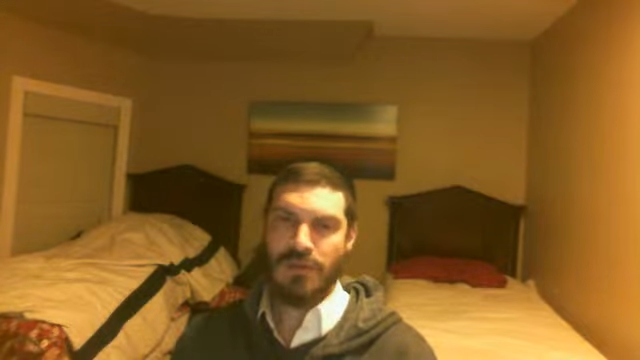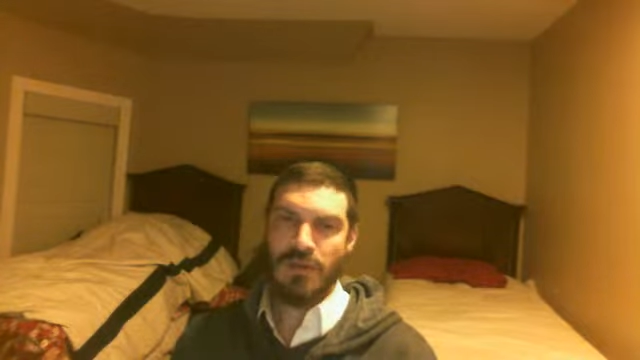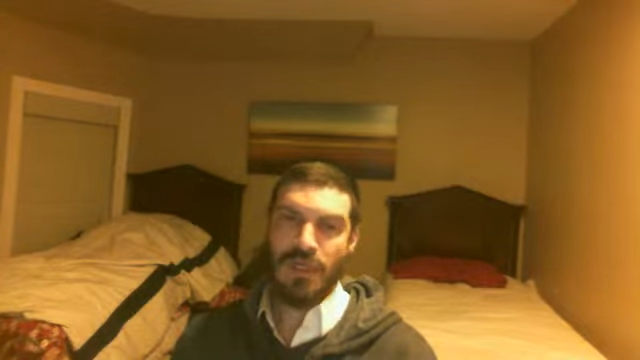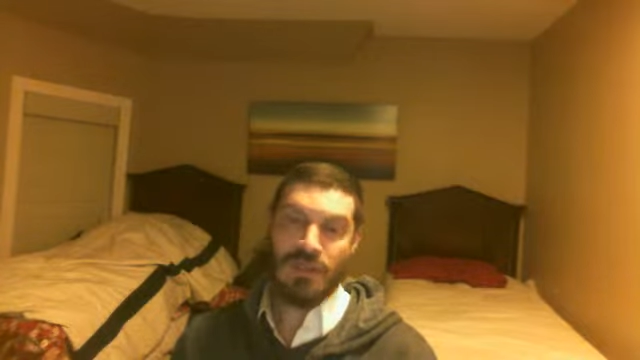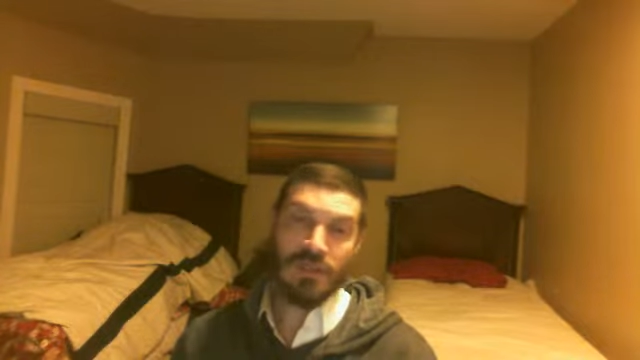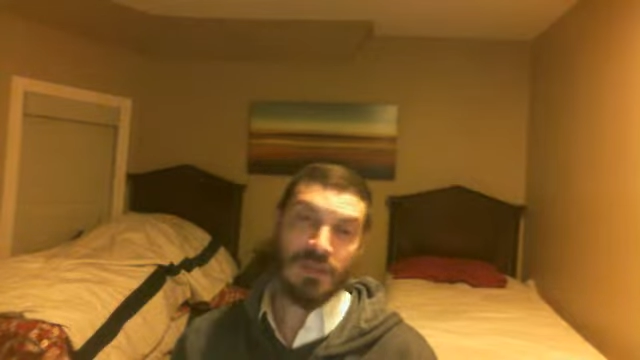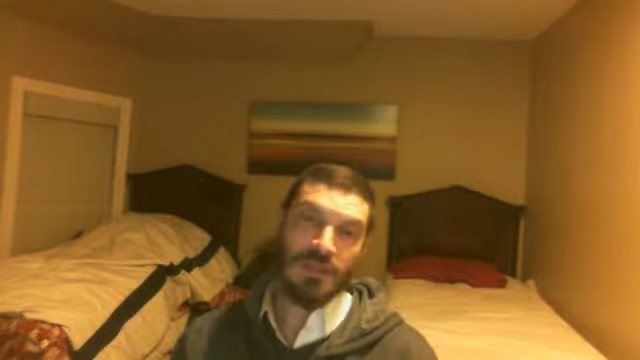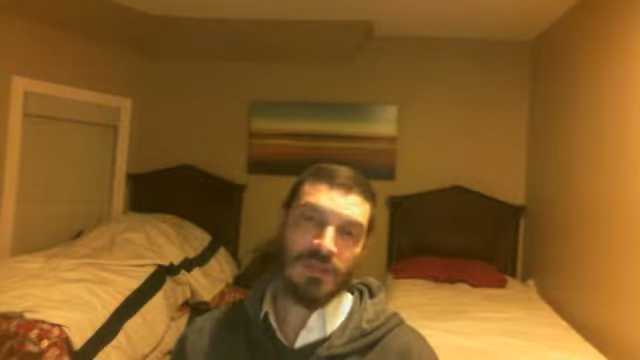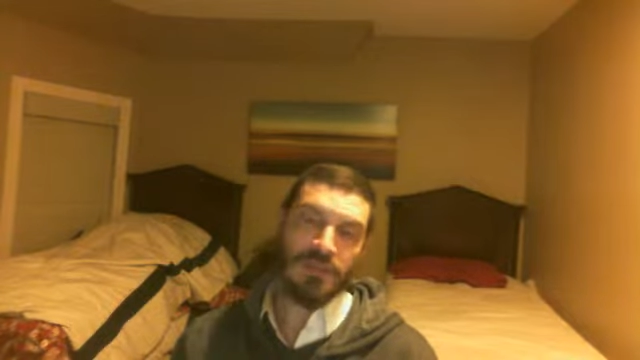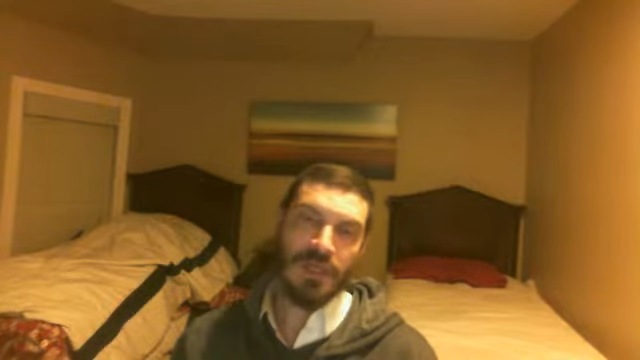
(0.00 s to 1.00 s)
and since they're
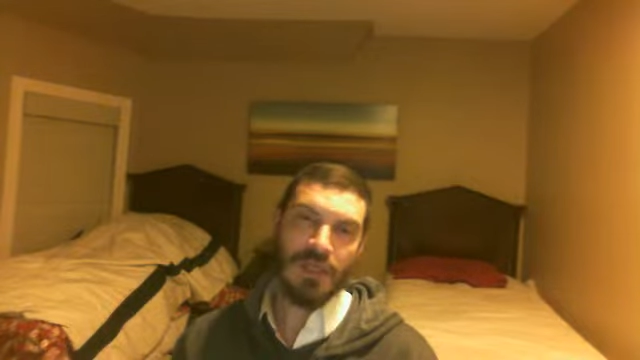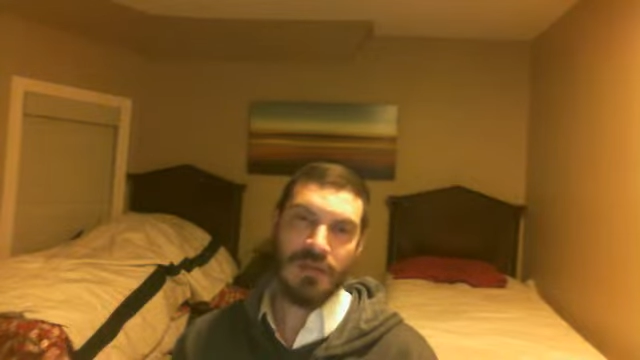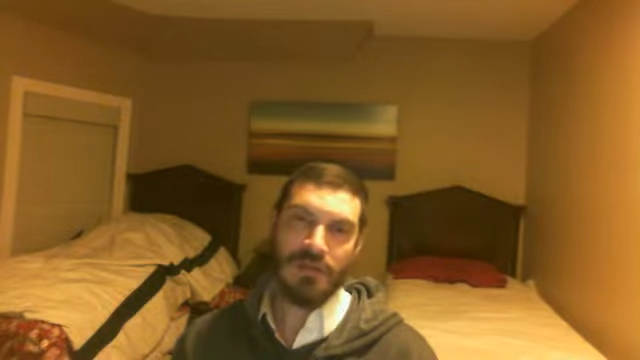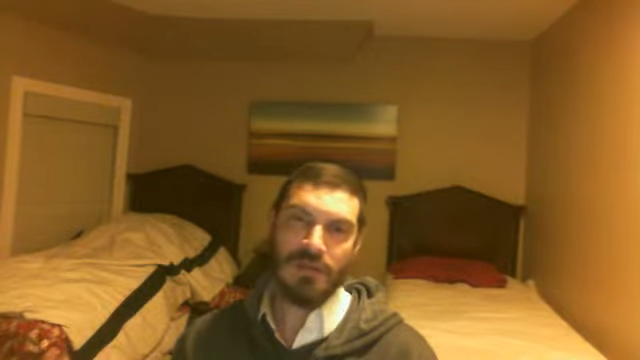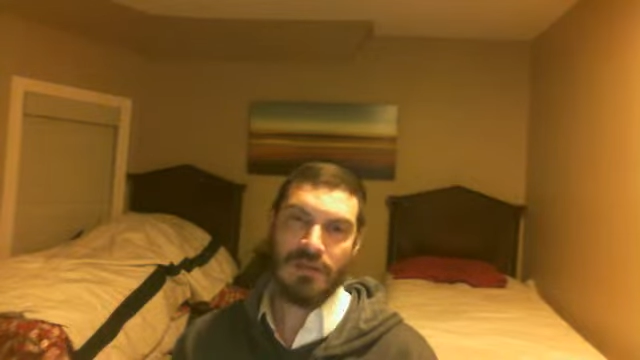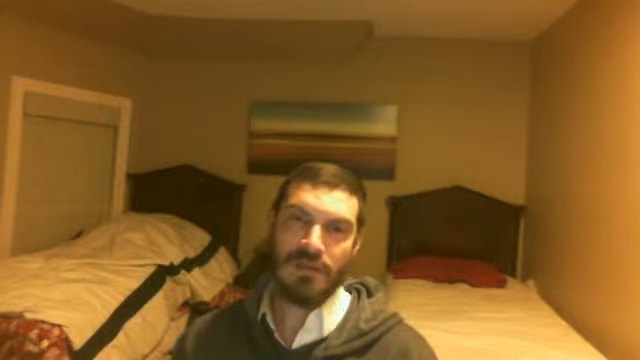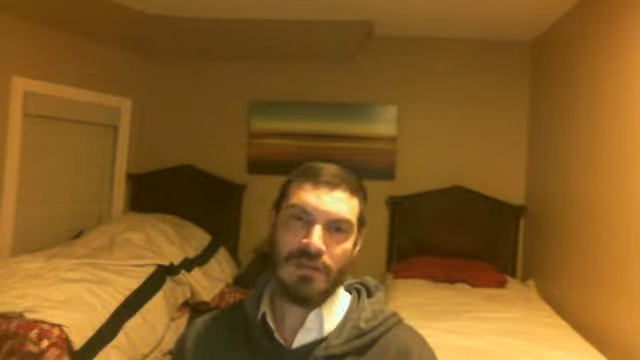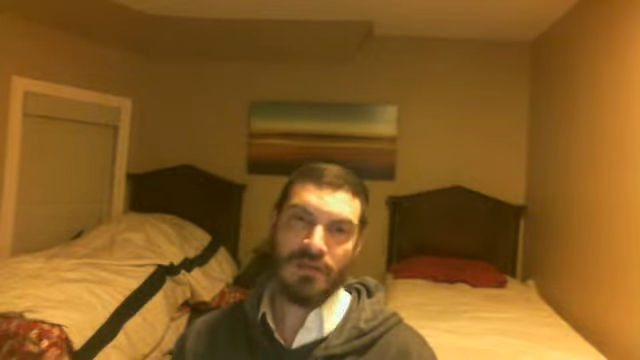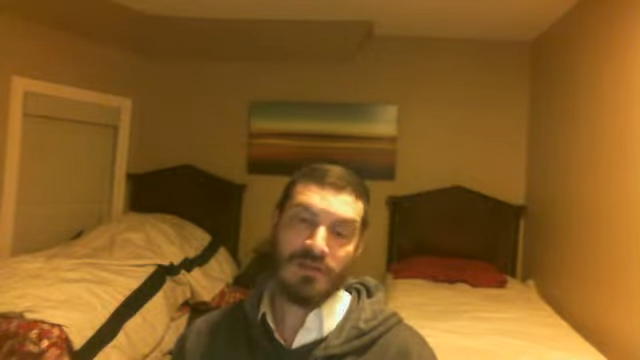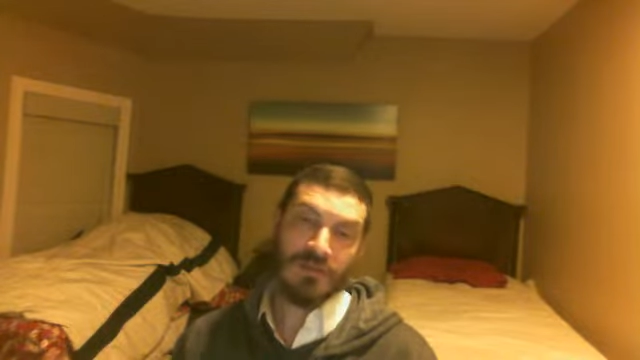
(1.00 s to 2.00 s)
independent,
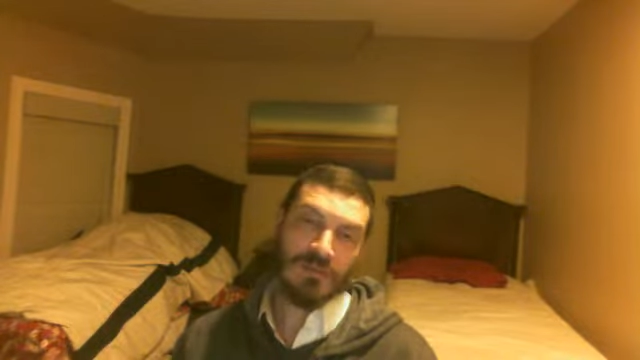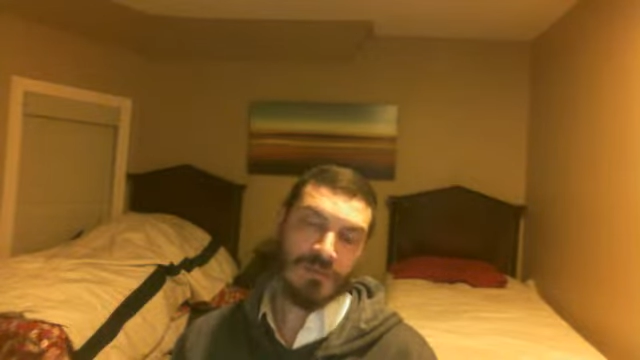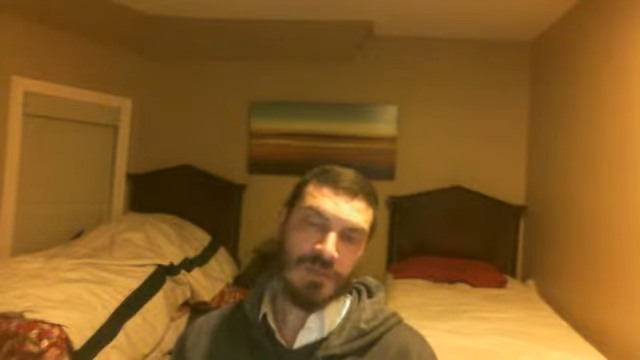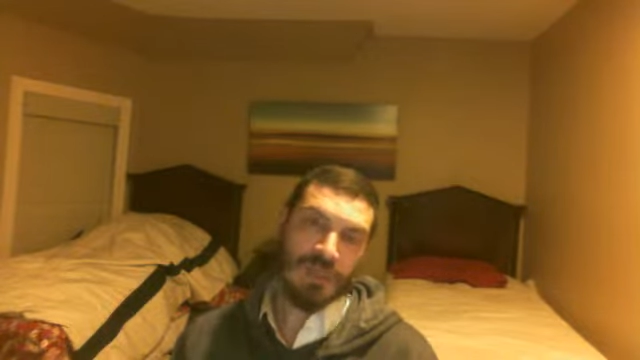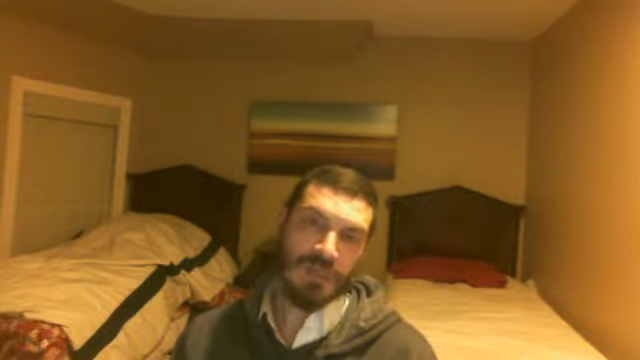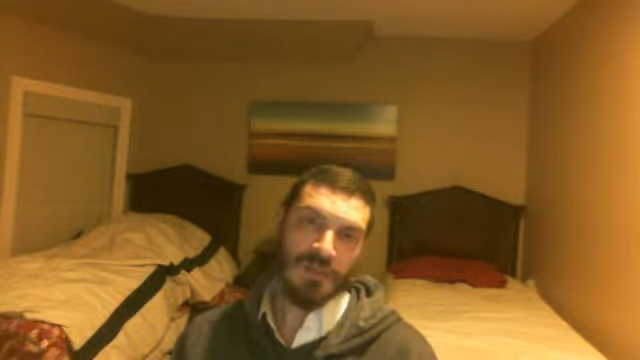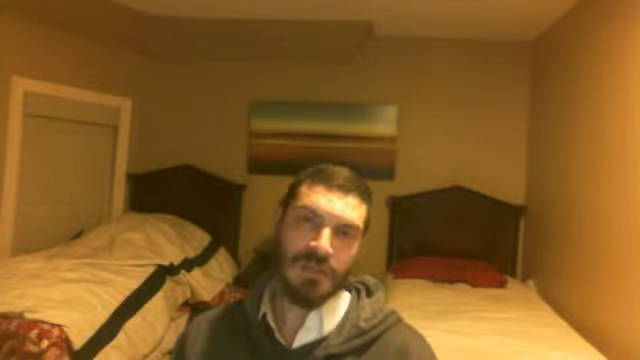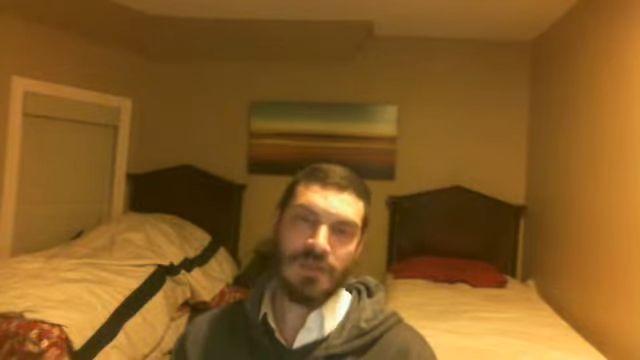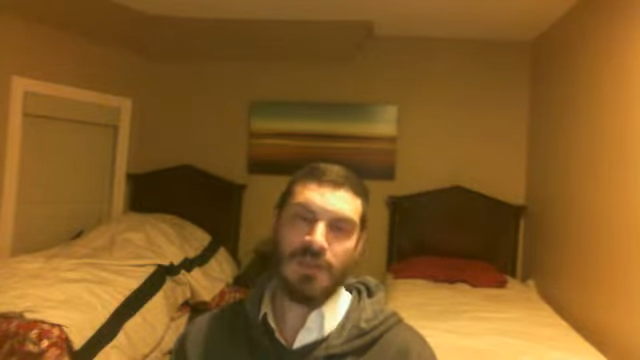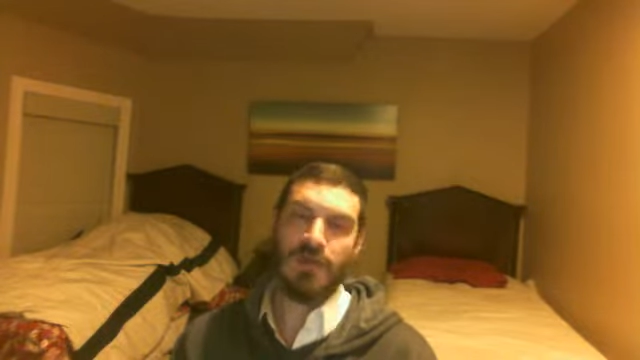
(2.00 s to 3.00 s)
it's
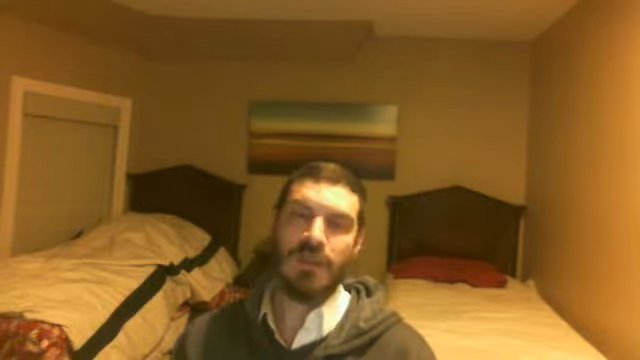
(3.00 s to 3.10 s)
quite